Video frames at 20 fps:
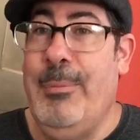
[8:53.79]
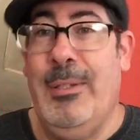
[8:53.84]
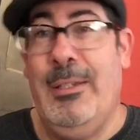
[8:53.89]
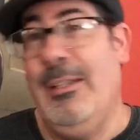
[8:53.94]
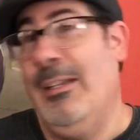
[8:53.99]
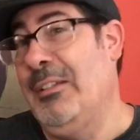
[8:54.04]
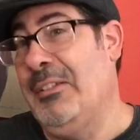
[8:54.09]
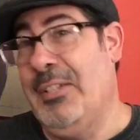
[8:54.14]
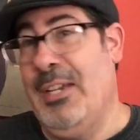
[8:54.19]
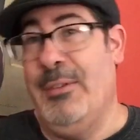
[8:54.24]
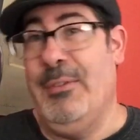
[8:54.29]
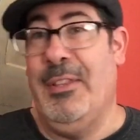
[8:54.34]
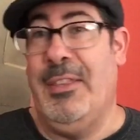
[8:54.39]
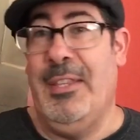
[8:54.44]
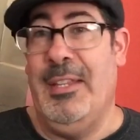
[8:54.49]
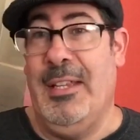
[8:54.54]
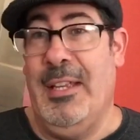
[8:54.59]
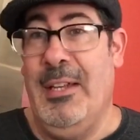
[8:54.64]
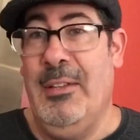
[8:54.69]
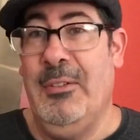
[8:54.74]
because
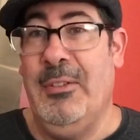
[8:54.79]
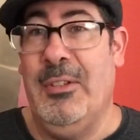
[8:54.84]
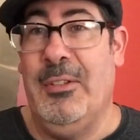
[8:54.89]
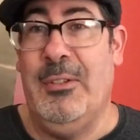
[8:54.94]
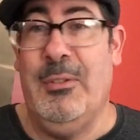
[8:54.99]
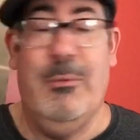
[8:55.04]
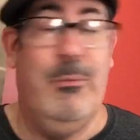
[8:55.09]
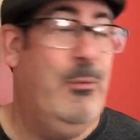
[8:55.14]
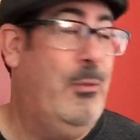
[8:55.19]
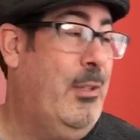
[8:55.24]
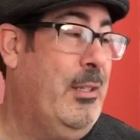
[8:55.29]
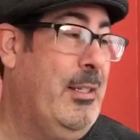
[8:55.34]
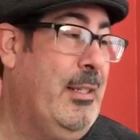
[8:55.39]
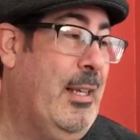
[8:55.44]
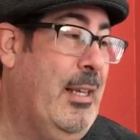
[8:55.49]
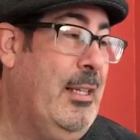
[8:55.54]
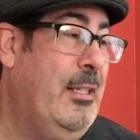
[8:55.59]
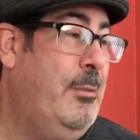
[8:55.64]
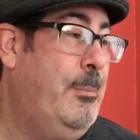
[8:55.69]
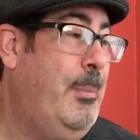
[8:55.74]
everything else is really
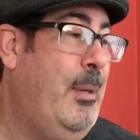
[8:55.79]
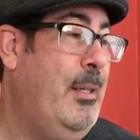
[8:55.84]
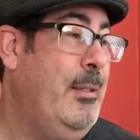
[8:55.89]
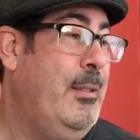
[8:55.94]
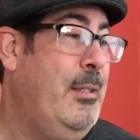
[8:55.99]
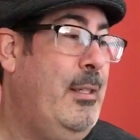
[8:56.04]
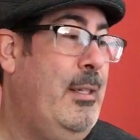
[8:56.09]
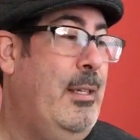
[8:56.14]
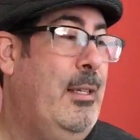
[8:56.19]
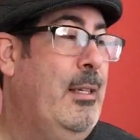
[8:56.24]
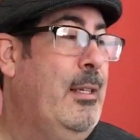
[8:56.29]
nice, but